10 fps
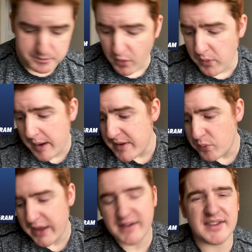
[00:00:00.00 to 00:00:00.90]
But, I
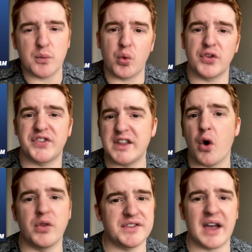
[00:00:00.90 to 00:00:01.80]
mean, like I said, we'll see.
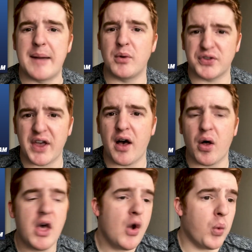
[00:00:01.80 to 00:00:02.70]
Only time will
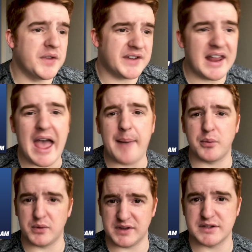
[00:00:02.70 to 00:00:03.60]
tell what's going to
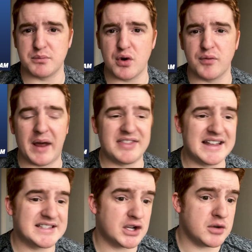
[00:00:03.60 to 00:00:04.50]
happen with this move. I
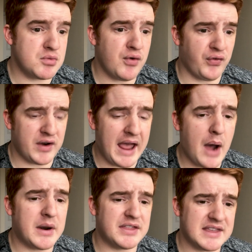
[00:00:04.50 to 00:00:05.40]
think it's a good move for
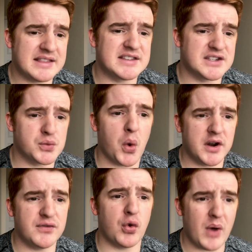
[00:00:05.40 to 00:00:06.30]
now, and I think this is
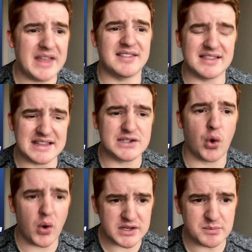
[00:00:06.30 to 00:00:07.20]
one of the ways that it's
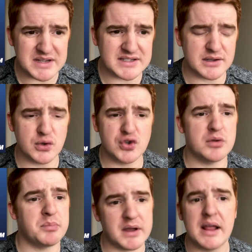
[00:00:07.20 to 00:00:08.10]
going to be a
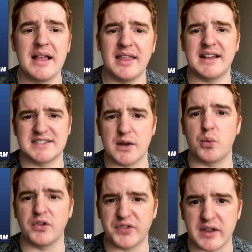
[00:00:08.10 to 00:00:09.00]
solution. But, like I
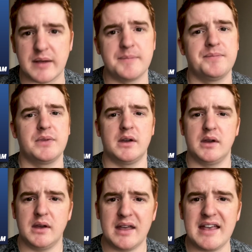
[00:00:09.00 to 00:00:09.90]
said, we'll see.
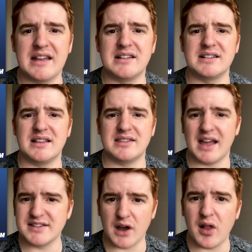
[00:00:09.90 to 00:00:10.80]
And
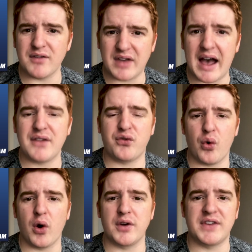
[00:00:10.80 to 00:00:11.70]
that's all I've got
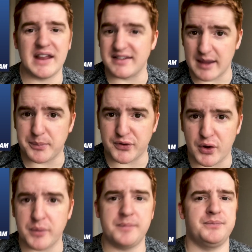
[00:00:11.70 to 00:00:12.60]
for today's
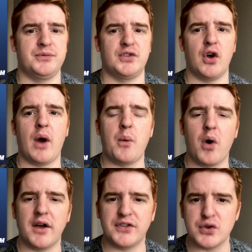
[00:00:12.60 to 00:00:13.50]
episode. So I
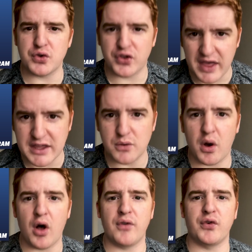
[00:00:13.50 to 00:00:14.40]
want thank you
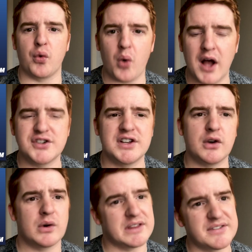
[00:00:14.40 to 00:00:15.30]
all for
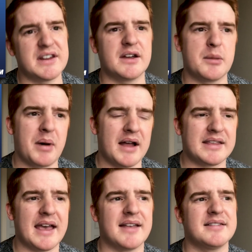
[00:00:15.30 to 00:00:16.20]
watching or listening on the
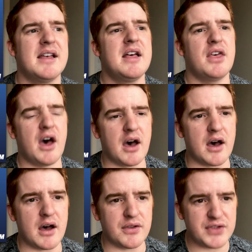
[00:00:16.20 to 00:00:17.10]
podcast.
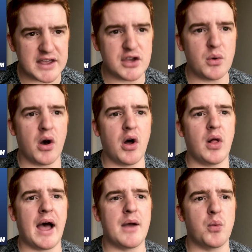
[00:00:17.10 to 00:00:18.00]
Thank you
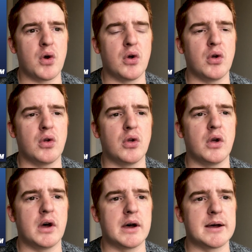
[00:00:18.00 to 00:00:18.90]
all. I will
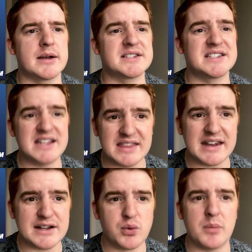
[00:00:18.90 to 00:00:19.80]
see you in the
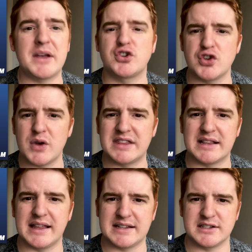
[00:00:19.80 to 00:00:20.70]
next one. Make sure you hit
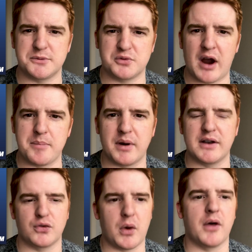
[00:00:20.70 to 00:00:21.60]
the like and subscribe
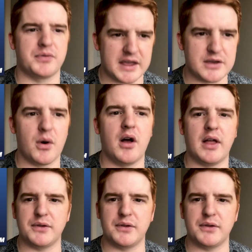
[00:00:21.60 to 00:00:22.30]
button as well. Thank you all.